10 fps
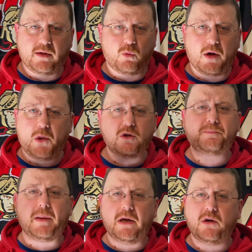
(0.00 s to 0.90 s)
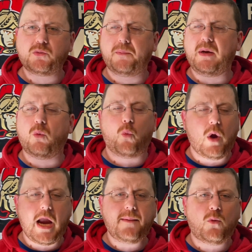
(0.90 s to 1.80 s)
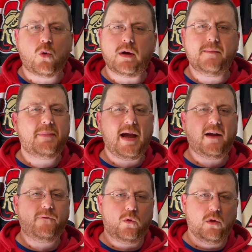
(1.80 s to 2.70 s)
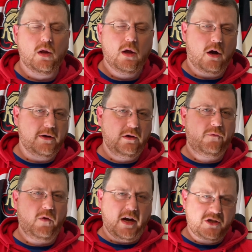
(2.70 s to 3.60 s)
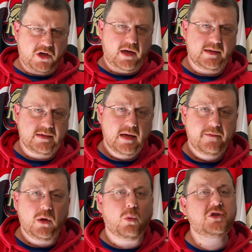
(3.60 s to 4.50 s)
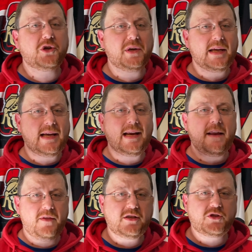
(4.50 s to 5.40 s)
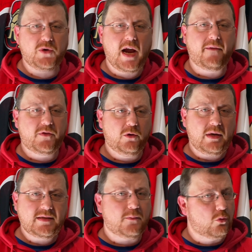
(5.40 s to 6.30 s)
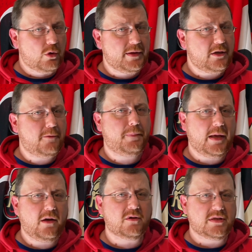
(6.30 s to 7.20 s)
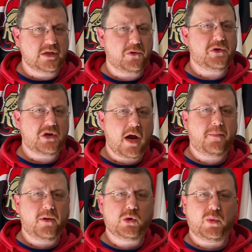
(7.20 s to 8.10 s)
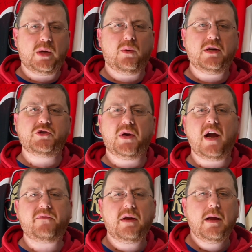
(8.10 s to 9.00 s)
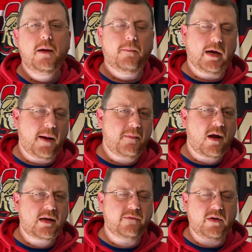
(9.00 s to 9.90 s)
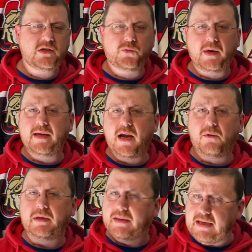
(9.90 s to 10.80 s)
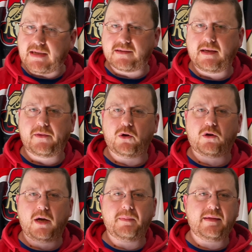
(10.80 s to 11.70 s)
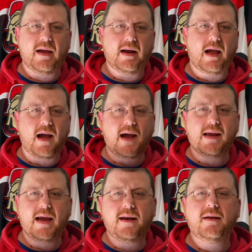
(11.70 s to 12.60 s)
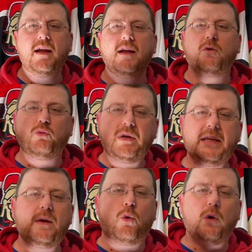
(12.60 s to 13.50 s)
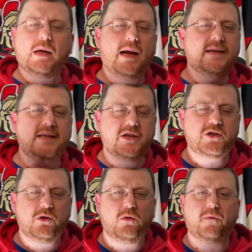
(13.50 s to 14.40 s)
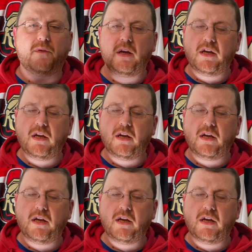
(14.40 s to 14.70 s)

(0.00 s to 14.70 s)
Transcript: One of those players would be way more impactful on your franchise than what you're going to get in this draft. There is some really good players near the top of the 21 draft, but I'm not convinced right now, at least, that they're going to be that high-end, really organizational